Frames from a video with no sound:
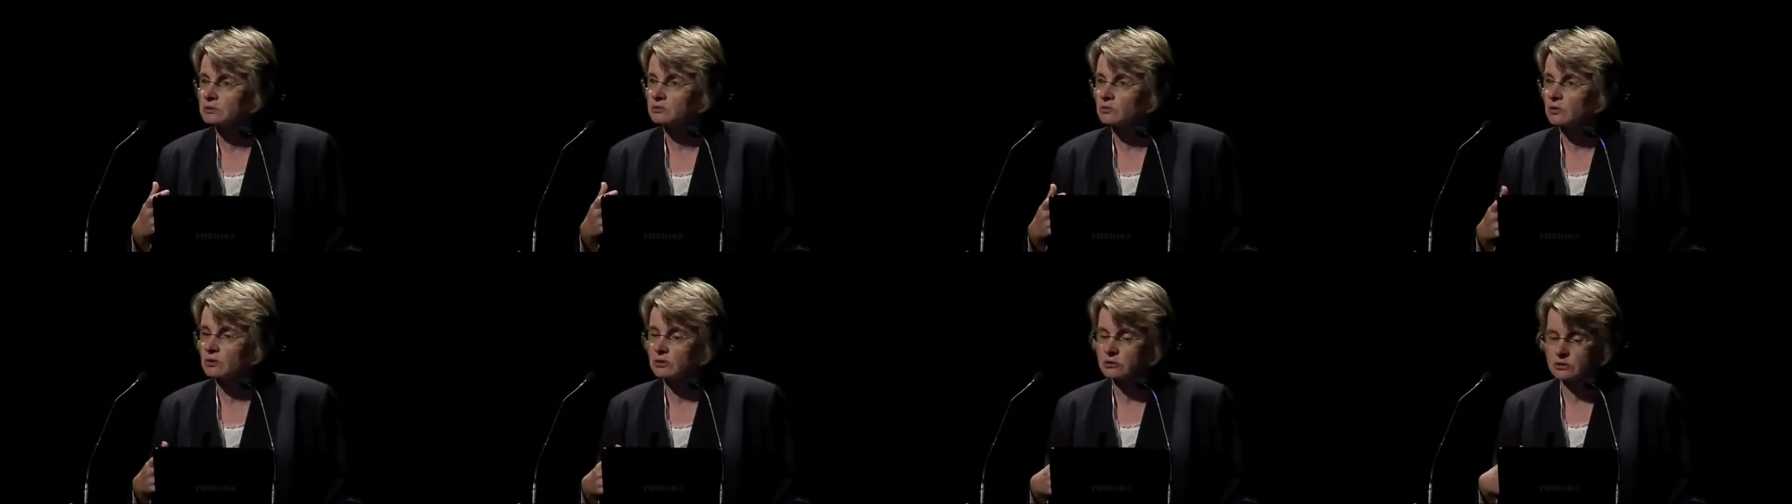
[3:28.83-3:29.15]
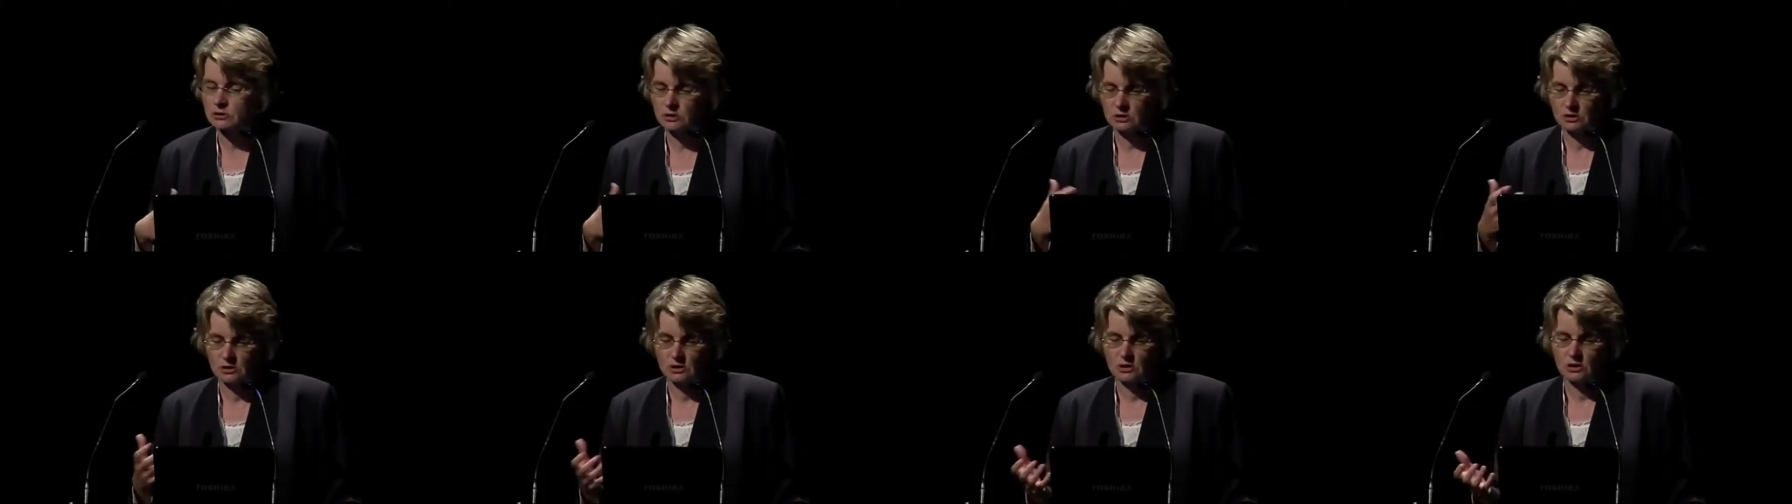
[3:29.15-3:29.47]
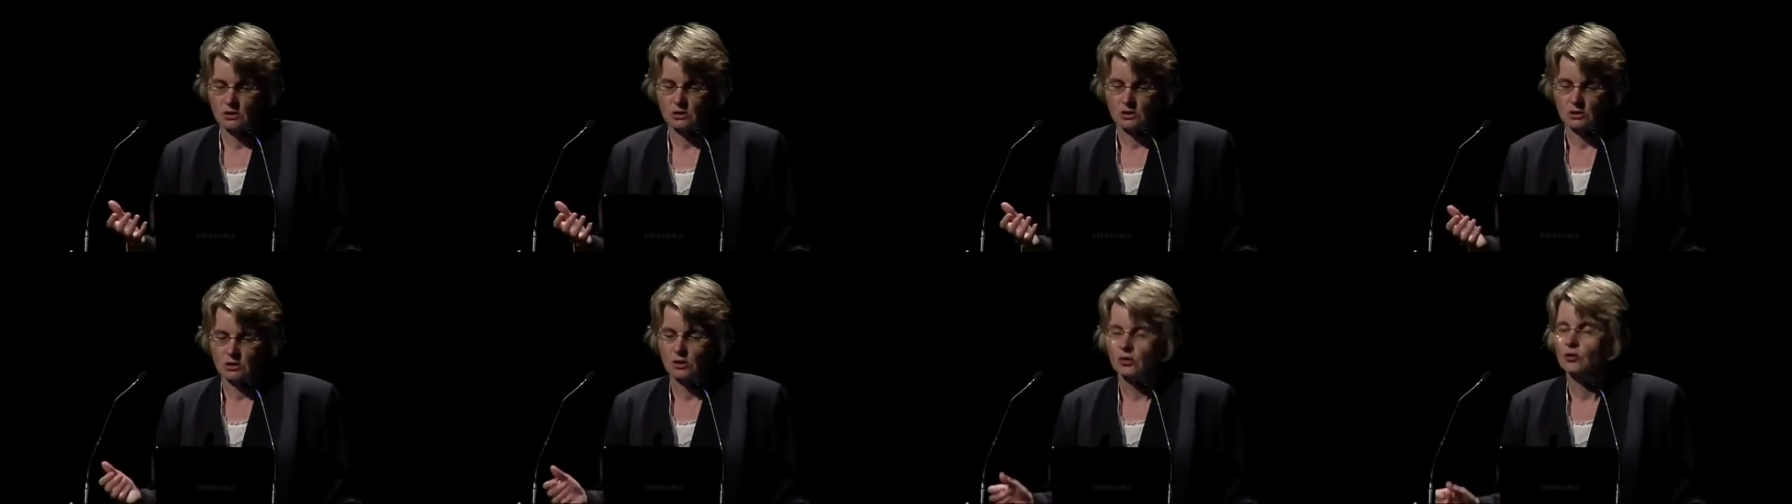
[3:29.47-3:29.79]
want?
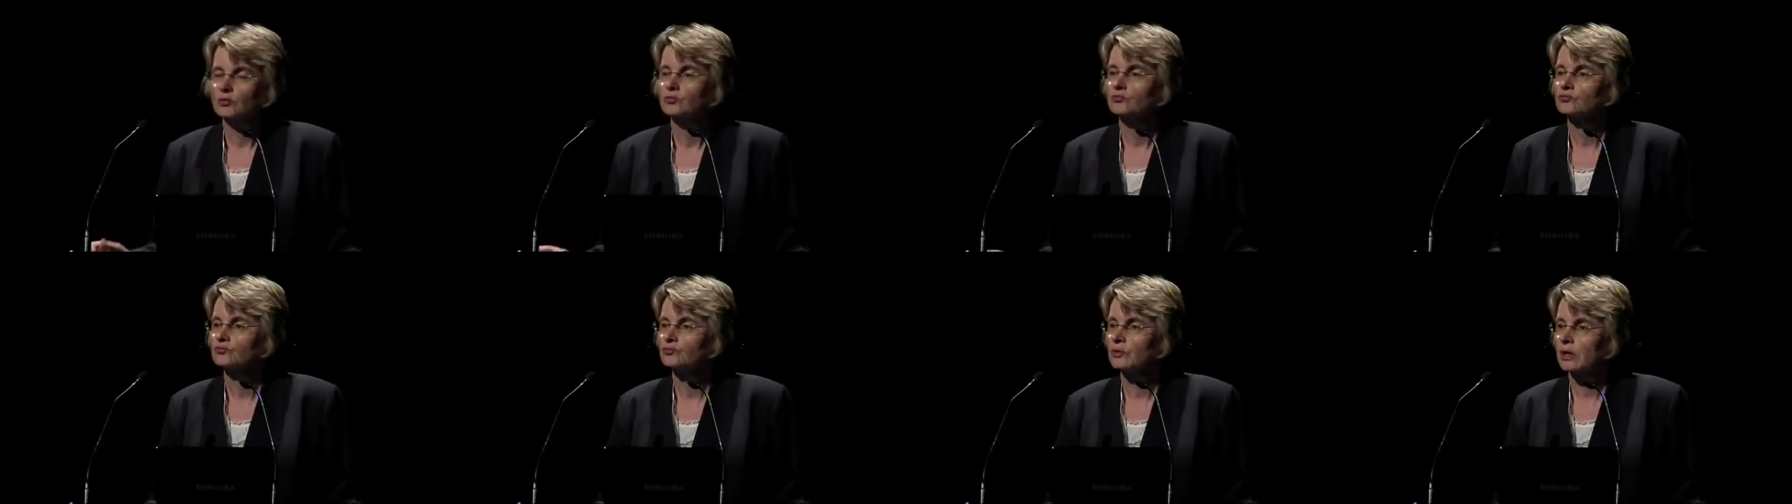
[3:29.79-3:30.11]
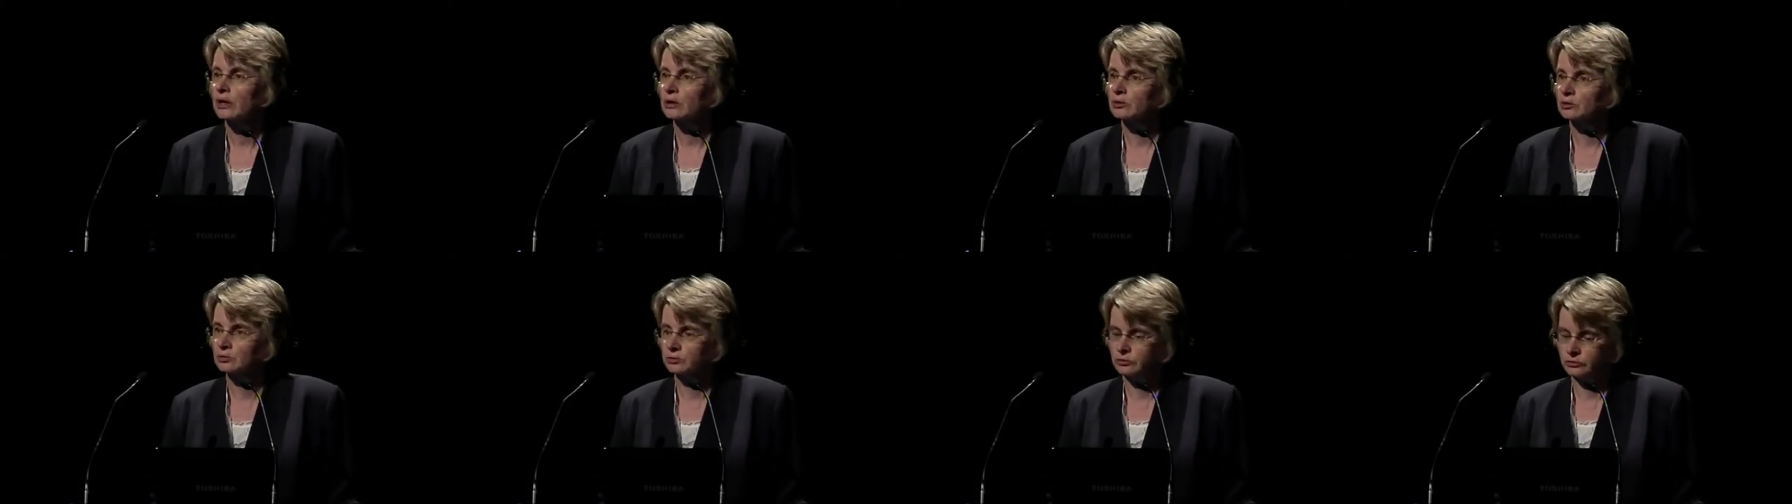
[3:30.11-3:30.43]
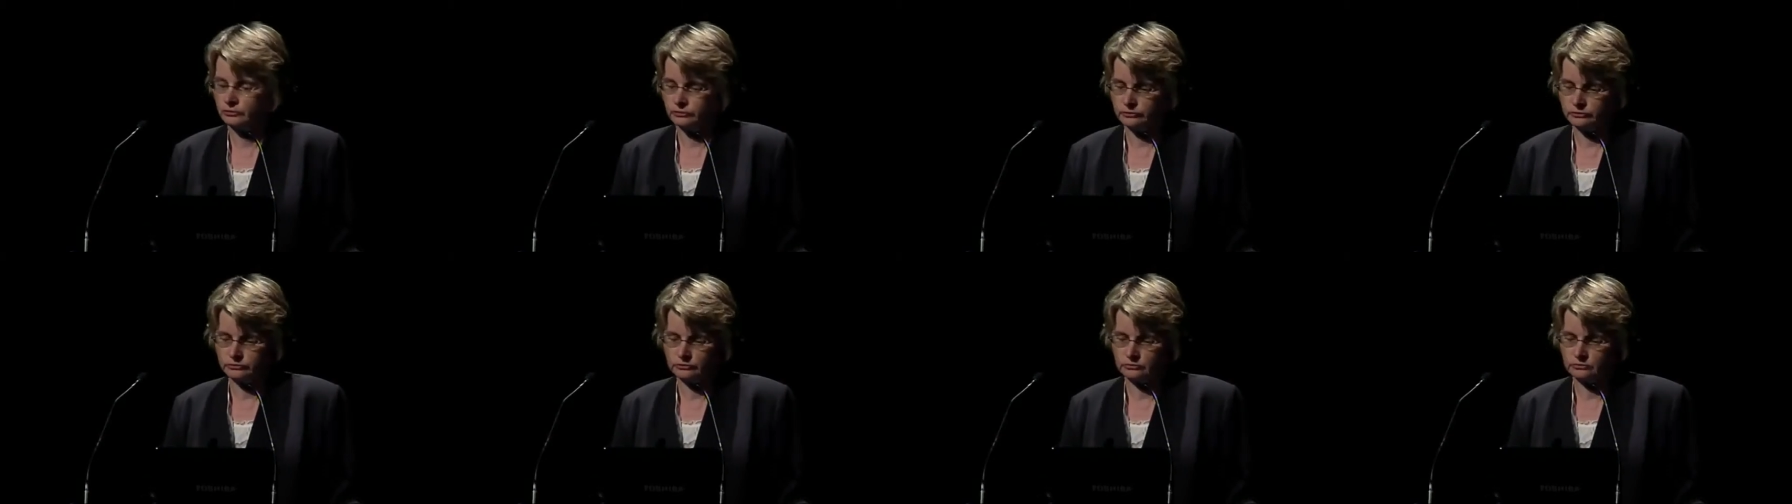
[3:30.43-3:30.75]

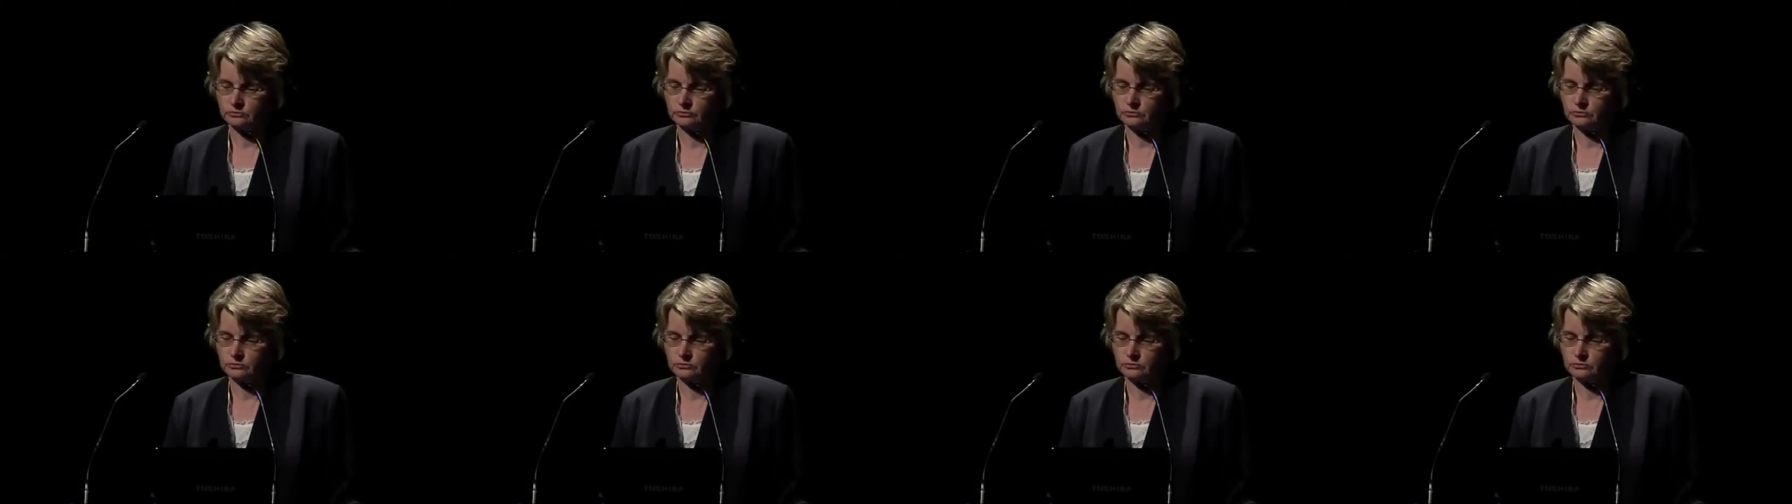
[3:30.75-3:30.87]
Records.